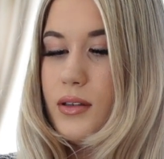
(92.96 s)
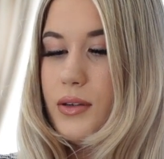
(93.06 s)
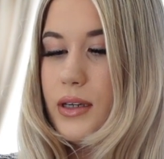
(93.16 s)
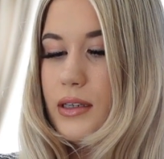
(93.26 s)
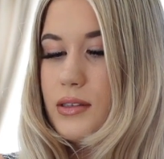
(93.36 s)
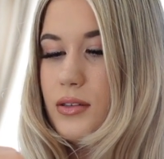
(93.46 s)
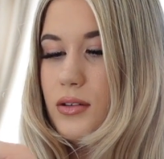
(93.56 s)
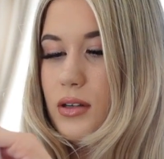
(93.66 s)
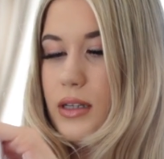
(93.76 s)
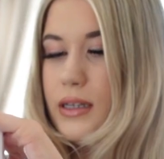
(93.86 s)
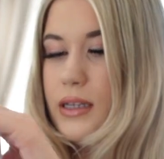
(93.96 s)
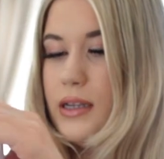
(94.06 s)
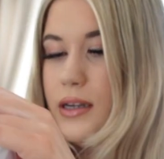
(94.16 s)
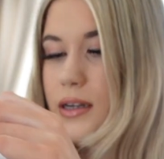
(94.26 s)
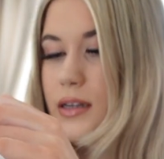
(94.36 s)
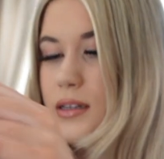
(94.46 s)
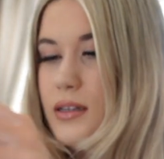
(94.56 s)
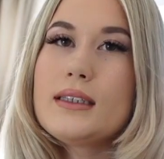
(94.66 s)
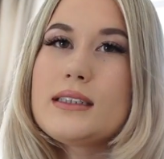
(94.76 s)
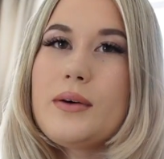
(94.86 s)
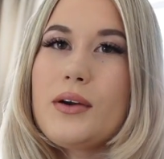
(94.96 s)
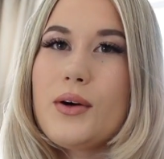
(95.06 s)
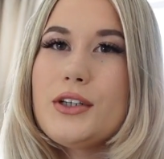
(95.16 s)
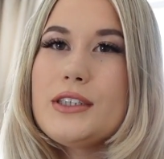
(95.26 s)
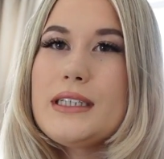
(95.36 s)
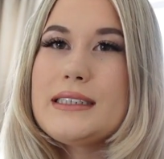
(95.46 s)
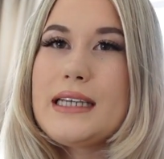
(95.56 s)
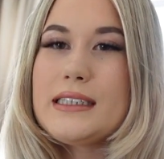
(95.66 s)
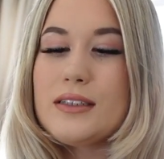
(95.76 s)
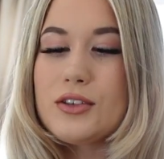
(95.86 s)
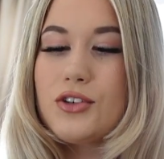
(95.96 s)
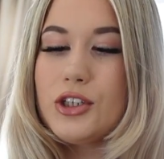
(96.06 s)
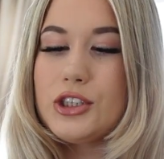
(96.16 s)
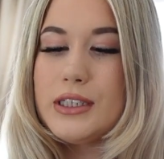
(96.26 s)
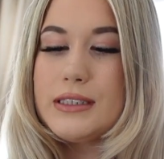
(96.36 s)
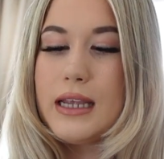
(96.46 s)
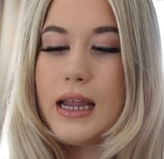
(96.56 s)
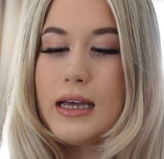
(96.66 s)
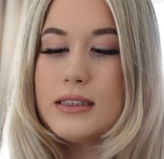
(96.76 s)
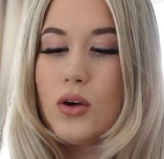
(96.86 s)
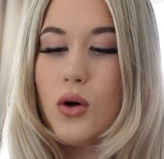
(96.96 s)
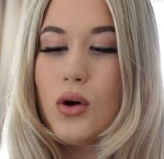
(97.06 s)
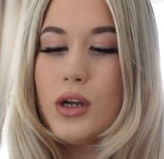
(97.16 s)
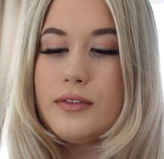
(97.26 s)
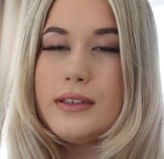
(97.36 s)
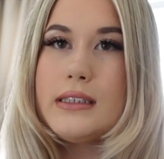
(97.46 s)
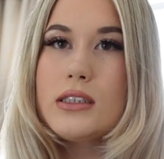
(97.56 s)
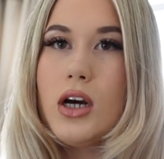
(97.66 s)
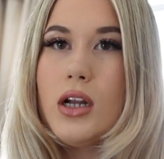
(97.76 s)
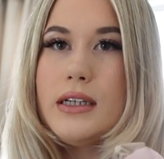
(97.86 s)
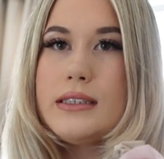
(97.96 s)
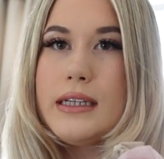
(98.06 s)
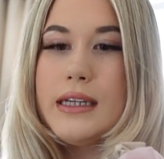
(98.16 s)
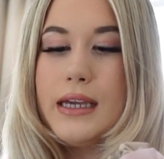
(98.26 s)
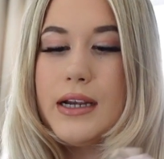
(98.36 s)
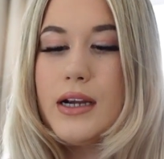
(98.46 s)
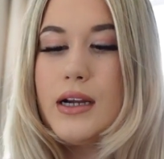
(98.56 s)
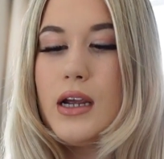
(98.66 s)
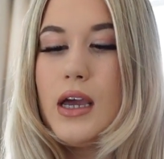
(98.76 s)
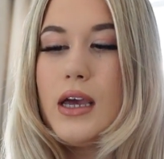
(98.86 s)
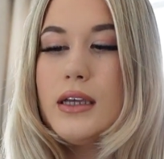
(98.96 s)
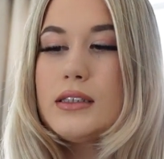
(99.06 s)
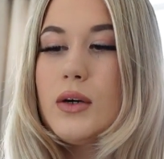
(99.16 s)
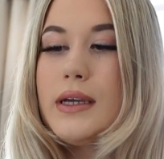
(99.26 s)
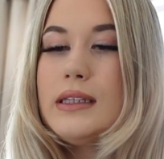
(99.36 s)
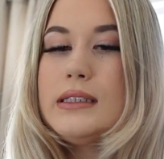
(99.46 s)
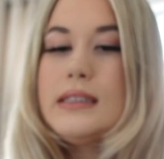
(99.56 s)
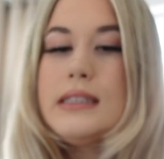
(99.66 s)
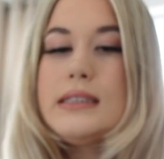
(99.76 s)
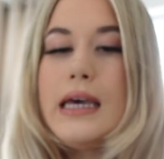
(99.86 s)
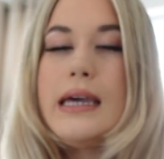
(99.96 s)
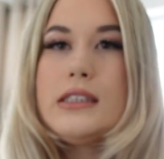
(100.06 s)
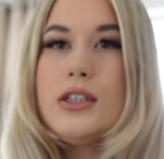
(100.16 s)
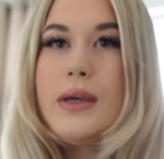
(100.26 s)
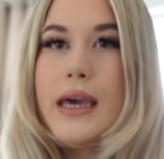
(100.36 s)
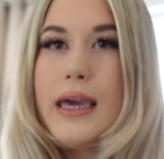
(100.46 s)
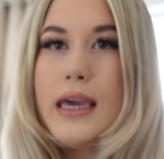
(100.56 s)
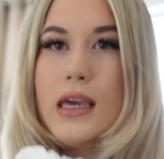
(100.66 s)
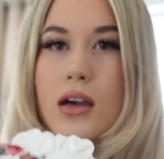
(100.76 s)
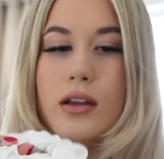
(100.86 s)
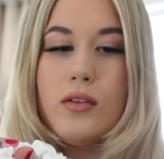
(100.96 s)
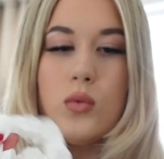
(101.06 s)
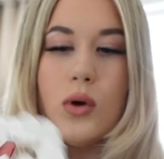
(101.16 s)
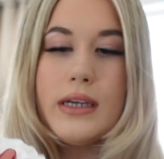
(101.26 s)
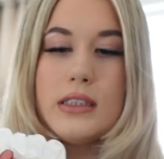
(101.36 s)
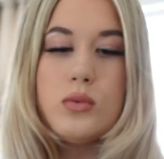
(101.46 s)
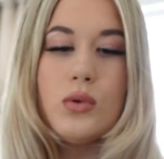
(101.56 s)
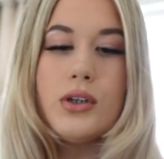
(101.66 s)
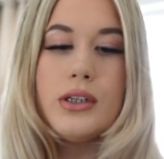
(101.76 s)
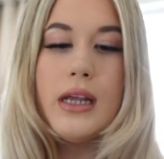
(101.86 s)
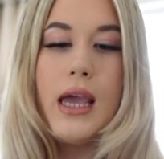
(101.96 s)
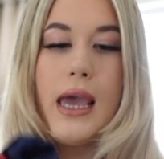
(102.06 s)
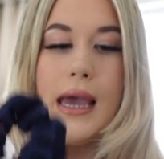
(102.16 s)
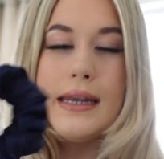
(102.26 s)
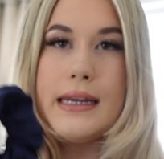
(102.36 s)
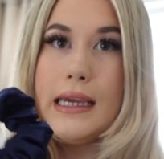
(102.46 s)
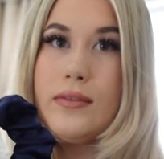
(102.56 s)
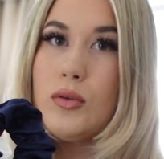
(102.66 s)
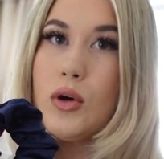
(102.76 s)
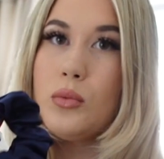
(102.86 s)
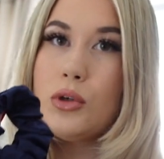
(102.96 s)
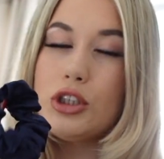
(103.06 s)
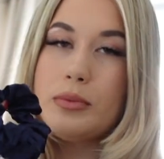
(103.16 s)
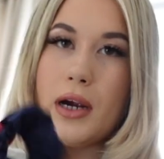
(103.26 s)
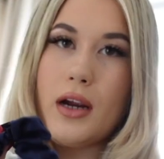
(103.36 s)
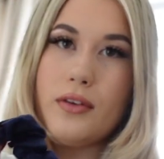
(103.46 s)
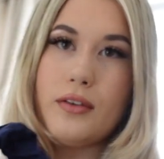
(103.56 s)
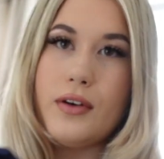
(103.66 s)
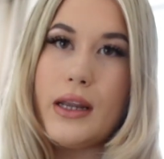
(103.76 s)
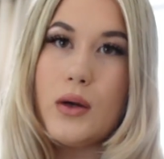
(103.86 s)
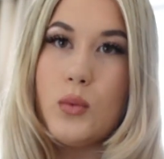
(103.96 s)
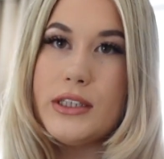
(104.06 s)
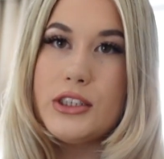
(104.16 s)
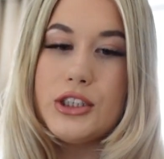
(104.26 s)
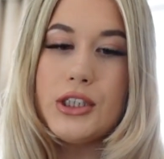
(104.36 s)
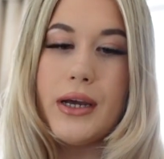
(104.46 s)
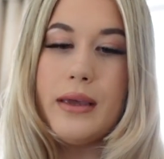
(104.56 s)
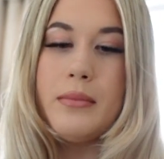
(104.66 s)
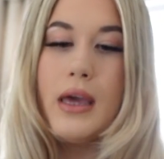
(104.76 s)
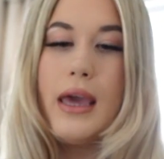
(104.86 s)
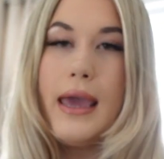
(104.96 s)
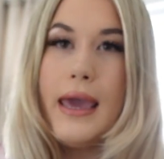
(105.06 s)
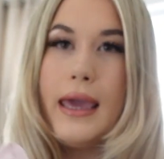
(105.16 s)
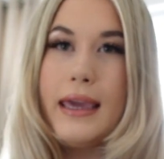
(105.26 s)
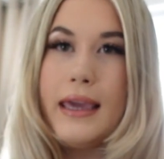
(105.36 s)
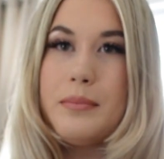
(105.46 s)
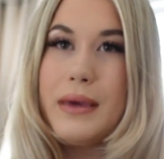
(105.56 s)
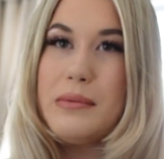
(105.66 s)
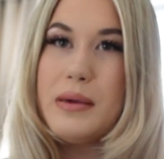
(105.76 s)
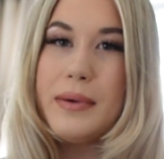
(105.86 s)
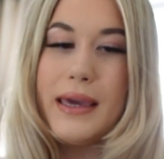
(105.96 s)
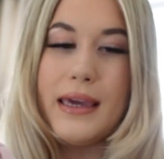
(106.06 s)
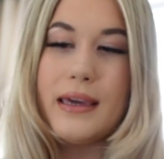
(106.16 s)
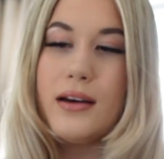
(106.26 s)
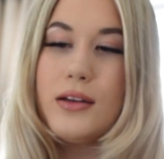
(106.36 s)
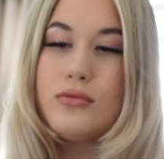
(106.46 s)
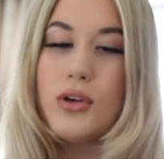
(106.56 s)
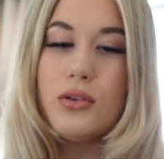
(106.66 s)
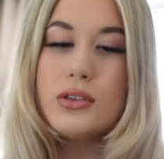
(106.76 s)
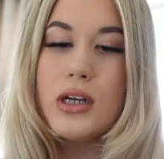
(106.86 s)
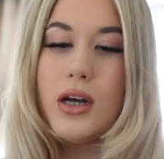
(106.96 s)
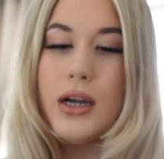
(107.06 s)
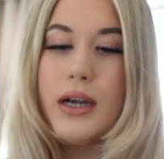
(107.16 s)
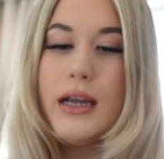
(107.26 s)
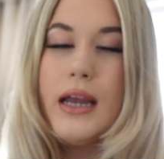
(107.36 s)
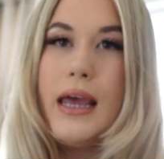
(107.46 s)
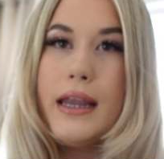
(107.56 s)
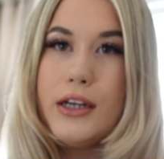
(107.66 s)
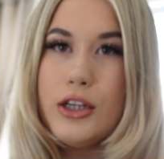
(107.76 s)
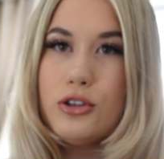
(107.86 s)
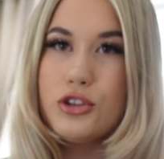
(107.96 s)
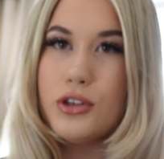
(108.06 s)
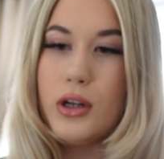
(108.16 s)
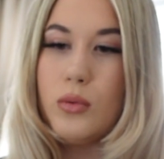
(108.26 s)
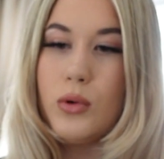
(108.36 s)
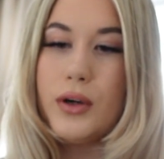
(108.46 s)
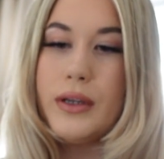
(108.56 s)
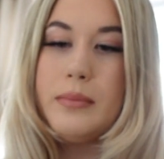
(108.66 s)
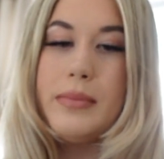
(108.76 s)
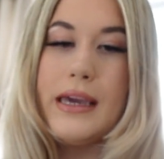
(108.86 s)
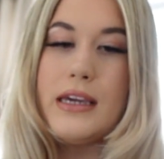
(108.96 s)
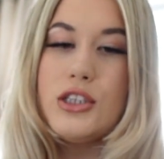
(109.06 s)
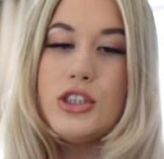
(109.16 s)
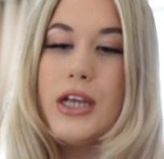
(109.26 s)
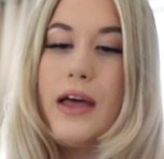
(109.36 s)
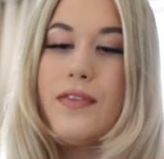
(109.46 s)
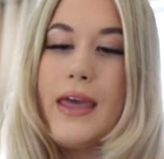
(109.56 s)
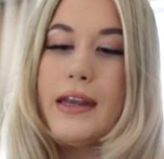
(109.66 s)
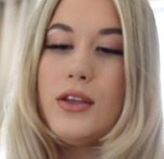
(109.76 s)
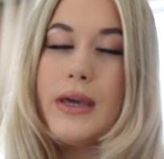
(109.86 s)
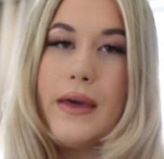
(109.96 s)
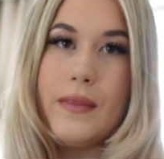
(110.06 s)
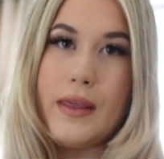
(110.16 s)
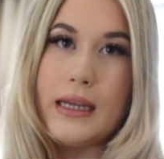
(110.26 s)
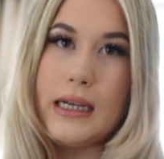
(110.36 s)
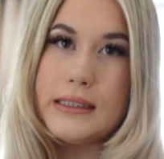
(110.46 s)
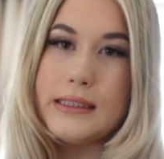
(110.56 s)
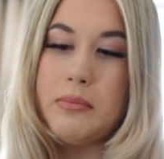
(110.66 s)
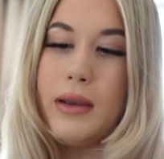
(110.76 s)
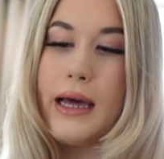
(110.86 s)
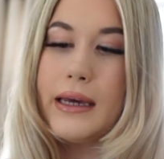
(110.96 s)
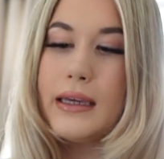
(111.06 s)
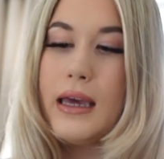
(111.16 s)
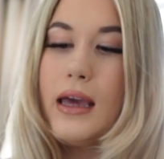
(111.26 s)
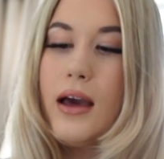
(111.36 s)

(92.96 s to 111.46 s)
Okay, so they're all in here. So I ordered a set of scrunchies that has all of these colours in here. So in this little set you get a kind of white one, a navy one which is perfect for like winter time, a baby pink kind of rose colour, neutral one, beige, and then you get the classic black.